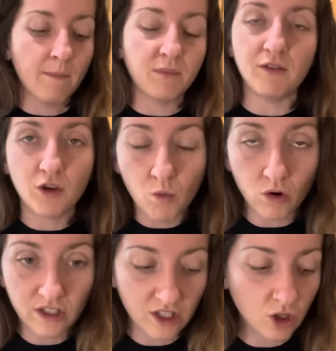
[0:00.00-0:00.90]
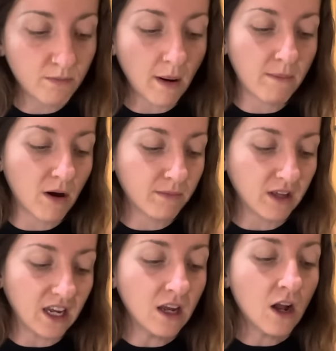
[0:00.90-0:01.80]
But if you wanted to bump up
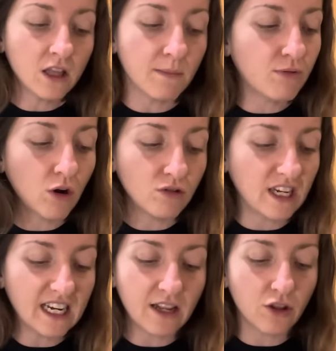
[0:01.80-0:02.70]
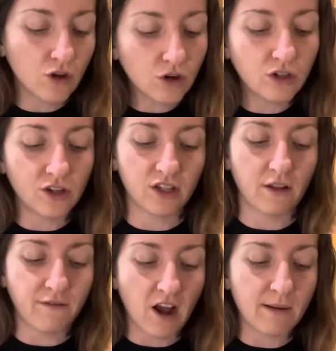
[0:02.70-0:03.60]
the, the protein and the goodness and the
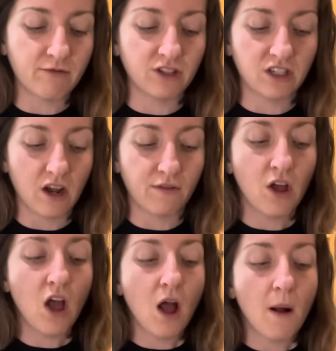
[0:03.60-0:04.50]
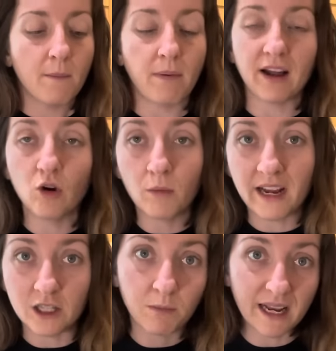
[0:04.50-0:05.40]
fiber and stuff, by all
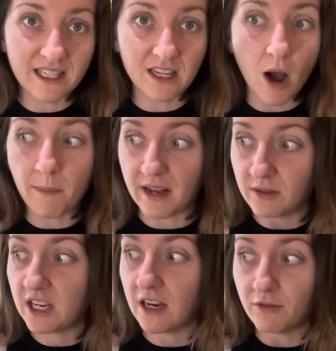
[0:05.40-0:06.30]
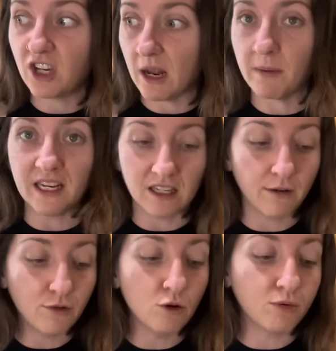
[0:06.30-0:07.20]
means blitz up a tin of chickpeas in the
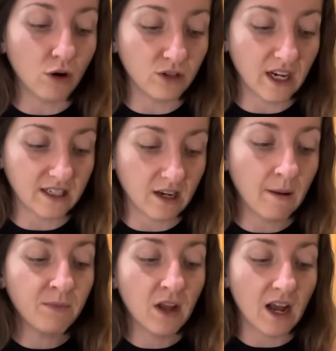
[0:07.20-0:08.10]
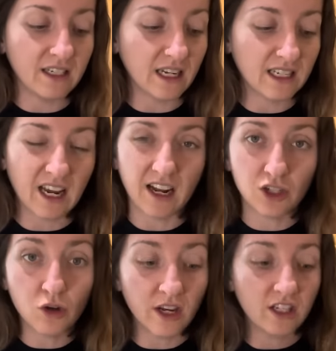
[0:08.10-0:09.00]
food processor until it's like a nice
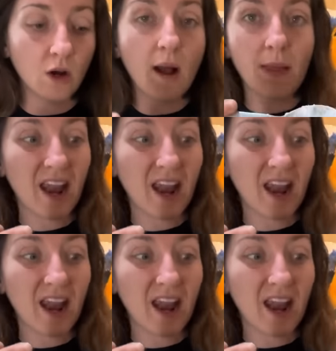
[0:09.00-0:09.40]
cookie dough and then